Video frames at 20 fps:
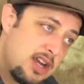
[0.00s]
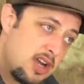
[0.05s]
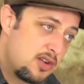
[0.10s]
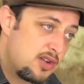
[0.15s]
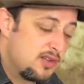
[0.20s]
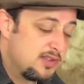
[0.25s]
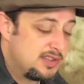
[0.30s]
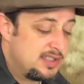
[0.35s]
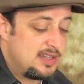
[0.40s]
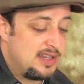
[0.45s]

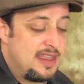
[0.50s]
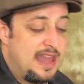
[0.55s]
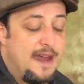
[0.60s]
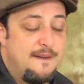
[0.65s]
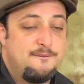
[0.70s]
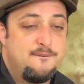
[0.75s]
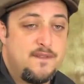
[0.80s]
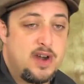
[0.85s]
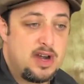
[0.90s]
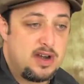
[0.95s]
goes into
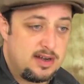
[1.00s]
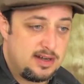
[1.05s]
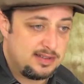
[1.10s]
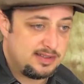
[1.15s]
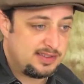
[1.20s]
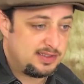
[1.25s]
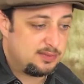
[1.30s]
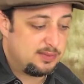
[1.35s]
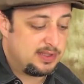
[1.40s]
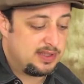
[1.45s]
that
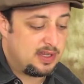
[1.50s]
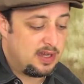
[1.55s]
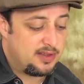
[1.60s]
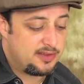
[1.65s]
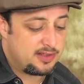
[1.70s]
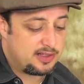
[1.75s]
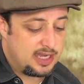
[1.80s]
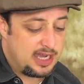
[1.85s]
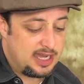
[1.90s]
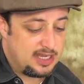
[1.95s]
verse with the
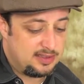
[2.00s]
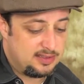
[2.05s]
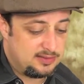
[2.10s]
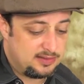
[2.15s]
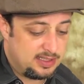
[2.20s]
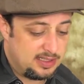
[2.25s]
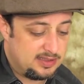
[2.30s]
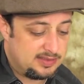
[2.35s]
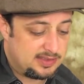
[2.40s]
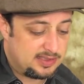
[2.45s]
other guy
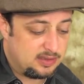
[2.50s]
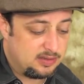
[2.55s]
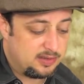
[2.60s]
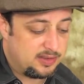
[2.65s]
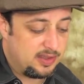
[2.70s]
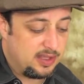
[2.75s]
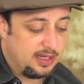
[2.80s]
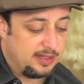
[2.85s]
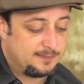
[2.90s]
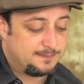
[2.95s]
doing his little
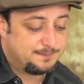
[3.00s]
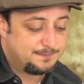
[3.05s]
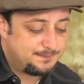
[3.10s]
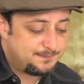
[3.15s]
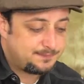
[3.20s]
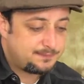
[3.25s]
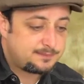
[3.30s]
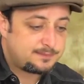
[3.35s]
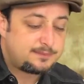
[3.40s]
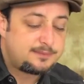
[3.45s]
thing.
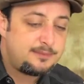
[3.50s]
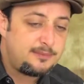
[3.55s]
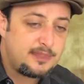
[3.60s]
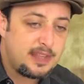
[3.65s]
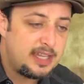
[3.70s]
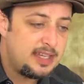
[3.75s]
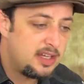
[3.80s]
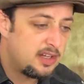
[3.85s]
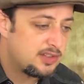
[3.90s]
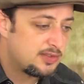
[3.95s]

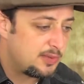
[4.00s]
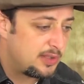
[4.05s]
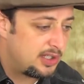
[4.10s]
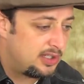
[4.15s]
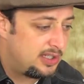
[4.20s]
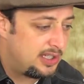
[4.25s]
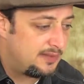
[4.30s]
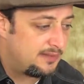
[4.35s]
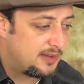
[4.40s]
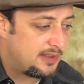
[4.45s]
And here's what
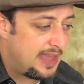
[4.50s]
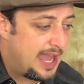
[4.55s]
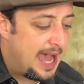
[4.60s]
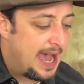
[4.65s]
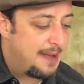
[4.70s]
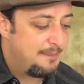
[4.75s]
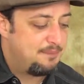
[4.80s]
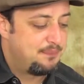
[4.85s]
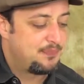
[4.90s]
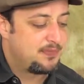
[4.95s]
you need for
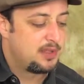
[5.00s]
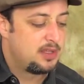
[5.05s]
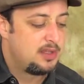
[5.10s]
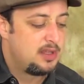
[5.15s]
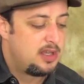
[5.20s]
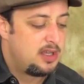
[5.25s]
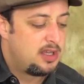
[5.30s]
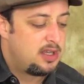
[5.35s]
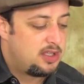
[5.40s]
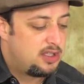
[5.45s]
that.
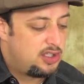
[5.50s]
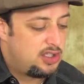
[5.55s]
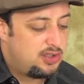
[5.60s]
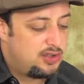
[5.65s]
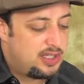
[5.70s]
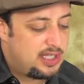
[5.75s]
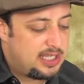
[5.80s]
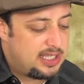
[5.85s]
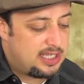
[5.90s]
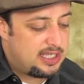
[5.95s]

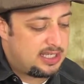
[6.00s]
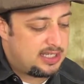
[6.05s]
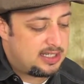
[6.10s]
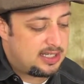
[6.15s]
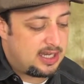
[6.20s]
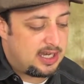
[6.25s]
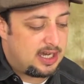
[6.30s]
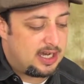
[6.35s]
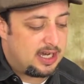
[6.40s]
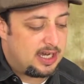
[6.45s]
You
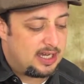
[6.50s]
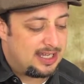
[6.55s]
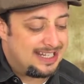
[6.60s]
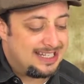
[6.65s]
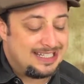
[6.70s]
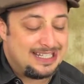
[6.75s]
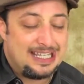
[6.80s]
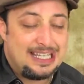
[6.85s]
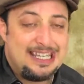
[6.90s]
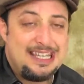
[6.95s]
need
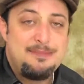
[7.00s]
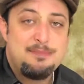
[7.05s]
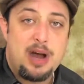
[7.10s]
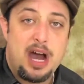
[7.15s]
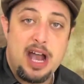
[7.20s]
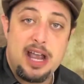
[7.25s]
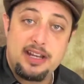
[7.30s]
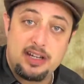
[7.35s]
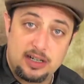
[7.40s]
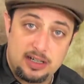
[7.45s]
an E
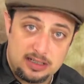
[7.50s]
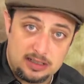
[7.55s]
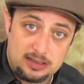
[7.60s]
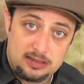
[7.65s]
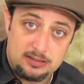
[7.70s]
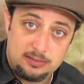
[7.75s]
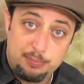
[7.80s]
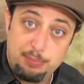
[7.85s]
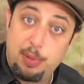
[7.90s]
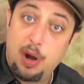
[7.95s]

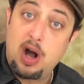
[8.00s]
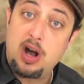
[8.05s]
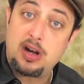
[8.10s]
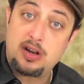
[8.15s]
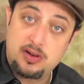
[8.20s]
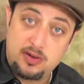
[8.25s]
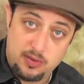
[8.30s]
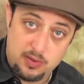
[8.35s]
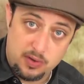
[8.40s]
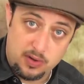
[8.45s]
minor
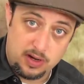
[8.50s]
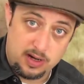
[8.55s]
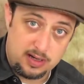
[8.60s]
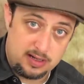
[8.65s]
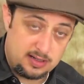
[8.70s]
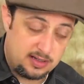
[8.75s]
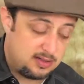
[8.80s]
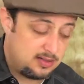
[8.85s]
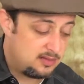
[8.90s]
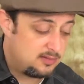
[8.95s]
bar
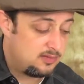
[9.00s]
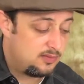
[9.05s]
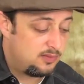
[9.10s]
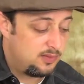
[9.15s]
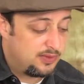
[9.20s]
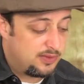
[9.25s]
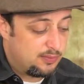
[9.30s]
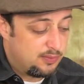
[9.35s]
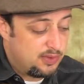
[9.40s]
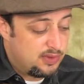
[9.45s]
chord
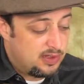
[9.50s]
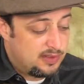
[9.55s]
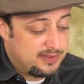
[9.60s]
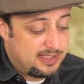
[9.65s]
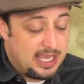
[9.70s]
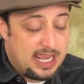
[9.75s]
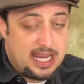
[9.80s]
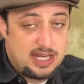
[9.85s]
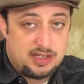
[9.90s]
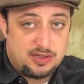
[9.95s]
with the root on
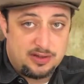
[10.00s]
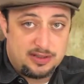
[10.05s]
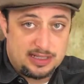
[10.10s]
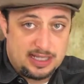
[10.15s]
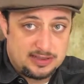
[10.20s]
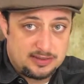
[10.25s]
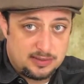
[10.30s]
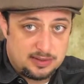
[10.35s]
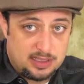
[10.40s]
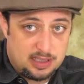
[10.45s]
the A string.
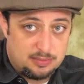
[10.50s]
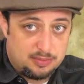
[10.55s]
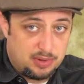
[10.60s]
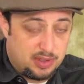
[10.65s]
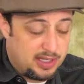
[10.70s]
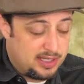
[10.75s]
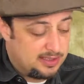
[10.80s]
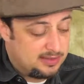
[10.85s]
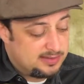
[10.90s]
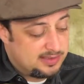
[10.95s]
That's what they're
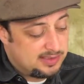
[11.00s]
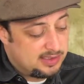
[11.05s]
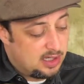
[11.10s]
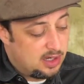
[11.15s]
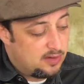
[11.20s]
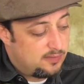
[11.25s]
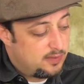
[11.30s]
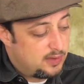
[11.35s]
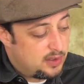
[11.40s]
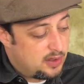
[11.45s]
playing.
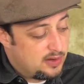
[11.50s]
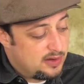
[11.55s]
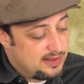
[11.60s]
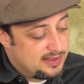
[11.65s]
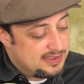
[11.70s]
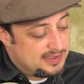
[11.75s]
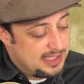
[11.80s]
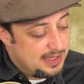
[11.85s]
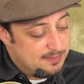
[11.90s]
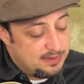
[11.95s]
So if we go to
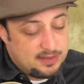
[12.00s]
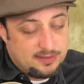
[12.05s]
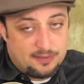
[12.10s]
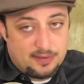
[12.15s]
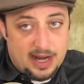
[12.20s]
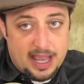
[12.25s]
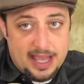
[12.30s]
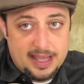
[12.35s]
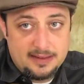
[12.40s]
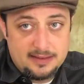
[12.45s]
the 7th
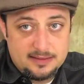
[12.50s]
fret